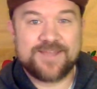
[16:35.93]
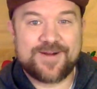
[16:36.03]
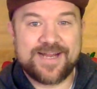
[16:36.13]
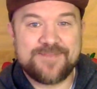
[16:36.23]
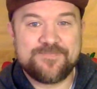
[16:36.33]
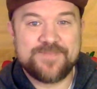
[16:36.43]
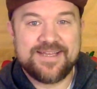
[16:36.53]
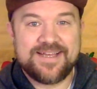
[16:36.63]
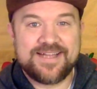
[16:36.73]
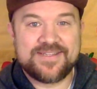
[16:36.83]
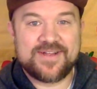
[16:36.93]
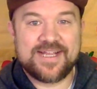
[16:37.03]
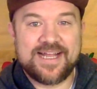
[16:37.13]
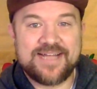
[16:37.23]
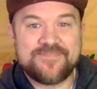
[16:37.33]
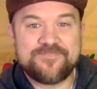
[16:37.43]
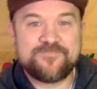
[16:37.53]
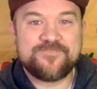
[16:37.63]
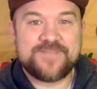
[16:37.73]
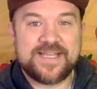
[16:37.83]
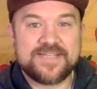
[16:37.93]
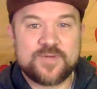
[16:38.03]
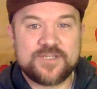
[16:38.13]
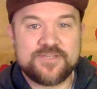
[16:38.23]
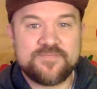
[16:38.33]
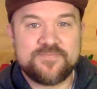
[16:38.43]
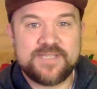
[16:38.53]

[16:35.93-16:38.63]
All right, that's all I got. Thanks for watching.